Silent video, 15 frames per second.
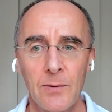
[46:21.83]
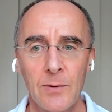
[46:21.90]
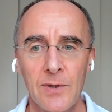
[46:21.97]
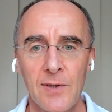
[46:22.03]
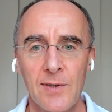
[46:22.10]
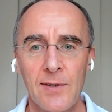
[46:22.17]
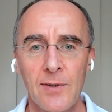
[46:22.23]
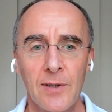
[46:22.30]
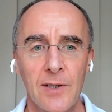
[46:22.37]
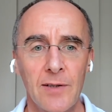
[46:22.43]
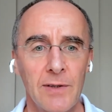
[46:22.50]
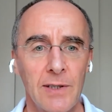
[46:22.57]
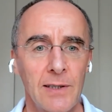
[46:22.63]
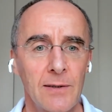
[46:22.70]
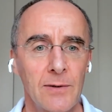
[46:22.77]
which is certainly a
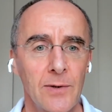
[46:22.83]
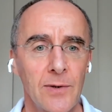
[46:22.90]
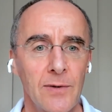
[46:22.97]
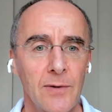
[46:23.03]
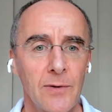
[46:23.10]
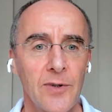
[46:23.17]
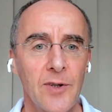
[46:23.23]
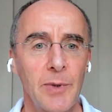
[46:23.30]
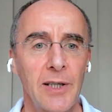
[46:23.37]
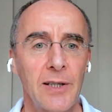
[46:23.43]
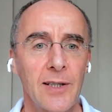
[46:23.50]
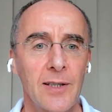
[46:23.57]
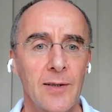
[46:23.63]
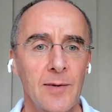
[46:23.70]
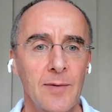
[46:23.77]
very North, North
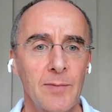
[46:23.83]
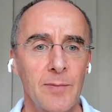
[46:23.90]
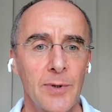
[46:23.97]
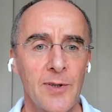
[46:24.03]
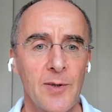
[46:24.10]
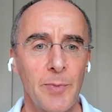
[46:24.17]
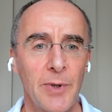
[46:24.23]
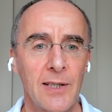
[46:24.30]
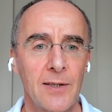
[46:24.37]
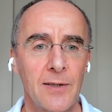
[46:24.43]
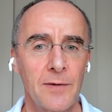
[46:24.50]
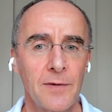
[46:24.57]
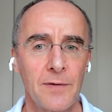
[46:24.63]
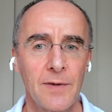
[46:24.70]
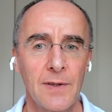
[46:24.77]
American
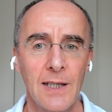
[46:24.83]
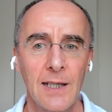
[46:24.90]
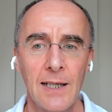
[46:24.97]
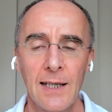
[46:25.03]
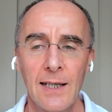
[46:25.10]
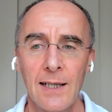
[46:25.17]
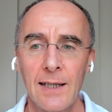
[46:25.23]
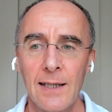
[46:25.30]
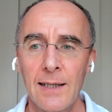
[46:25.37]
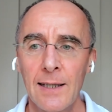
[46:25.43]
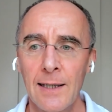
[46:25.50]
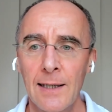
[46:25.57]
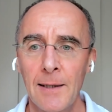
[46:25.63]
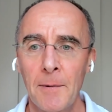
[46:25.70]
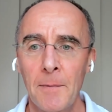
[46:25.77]
perspective.
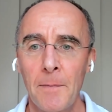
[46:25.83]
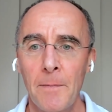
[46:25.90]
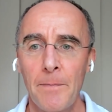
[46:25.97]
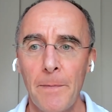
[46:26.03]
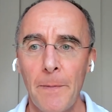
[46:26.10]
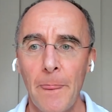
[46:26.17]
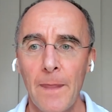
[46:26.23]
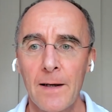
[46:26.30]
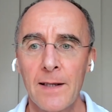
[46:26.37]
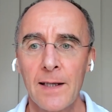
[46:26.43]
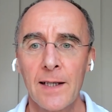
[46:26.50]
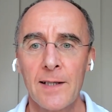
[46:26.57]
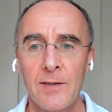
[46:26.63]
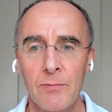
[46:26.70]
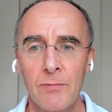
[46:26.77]
Um, but
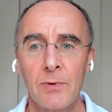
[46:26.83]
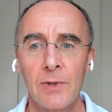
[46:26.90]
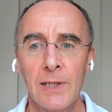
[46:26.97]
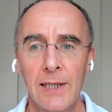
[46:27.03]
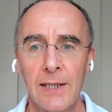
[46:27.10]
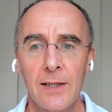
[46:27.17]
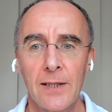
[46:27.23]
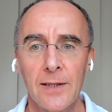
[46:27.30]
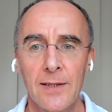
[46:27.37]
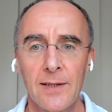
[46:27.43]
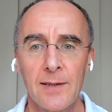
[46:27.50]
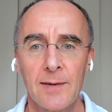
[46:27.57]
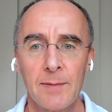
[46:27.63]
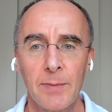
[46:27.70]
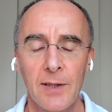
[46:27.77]
then it's really hard
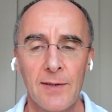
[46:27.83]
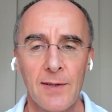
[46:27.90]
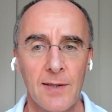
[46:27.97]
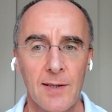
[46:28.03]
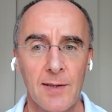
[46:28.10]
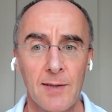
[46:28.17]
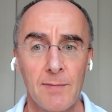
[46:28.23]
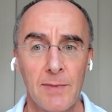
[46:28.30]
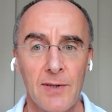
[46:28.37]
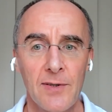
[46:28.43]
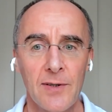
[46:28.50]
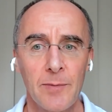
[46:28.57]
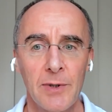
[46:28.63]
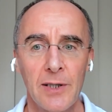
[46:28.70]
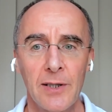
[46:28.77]
because, as I
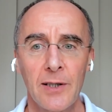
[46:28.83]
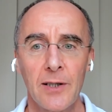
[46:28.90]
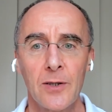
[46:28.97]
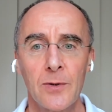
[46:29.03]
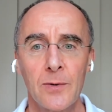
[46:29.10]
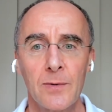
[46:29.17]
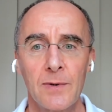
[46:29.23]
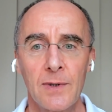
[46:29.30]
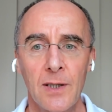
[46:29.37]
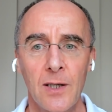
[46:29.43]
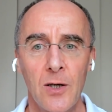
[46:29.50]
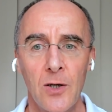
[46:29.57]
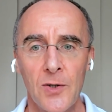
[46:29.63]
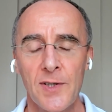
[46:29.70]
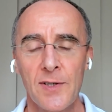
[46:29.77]
mentioned a minute ago, the
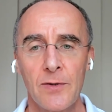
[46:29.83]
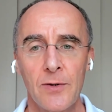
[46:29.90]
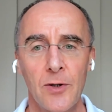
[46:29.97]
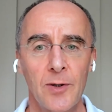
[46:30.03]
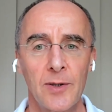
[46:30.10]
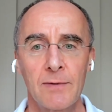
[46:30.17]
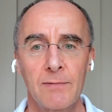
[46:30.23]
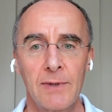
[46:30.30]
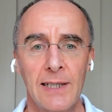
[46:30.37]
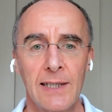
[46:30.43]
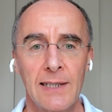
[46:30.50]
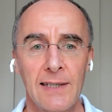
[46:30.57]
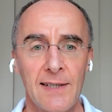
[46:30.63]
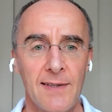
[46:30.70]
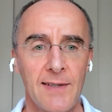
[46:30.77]
costs are not
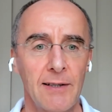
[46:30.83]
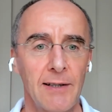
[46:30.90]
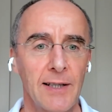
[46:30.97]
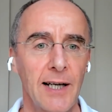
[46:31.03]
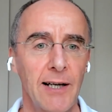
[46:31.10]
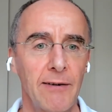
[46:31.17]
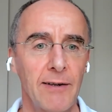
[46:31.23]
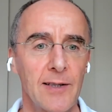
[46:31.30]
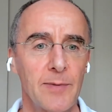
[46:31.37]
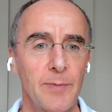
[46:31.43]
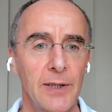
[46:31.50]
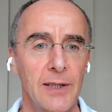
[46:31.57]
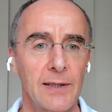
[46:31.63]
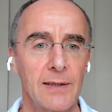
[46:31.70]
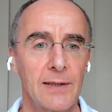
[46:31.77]
really necessarily carried
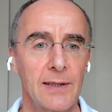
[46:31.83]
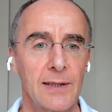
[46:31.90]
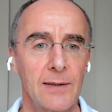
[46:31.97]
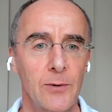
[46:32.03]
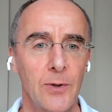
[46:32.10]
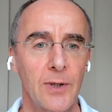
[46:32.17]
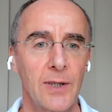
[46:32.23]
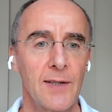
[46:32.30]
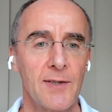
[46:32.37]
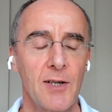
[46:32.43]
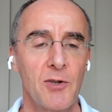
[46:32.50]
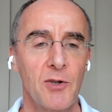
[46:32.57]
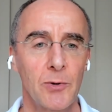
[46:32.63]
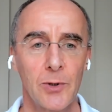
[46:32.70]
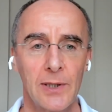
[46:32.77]
by the
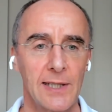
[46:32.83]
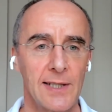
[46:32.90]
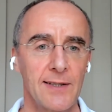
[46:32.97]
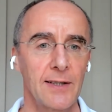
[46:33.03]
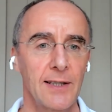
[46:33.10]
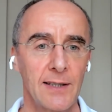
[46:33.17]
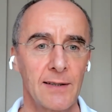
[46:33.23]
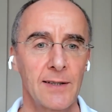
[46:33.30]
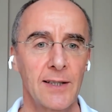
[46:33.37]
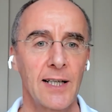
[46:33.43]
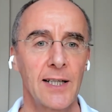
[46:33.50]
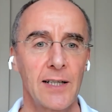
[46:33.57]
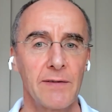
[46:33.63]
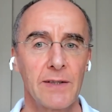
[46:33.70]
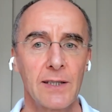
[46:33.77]
organization, or at least they're, they're
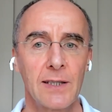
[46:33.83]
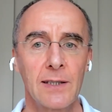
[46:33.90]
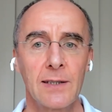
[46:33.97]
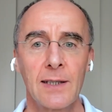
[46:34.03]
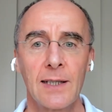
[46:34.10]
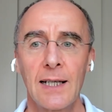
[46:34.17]
kind of hidden.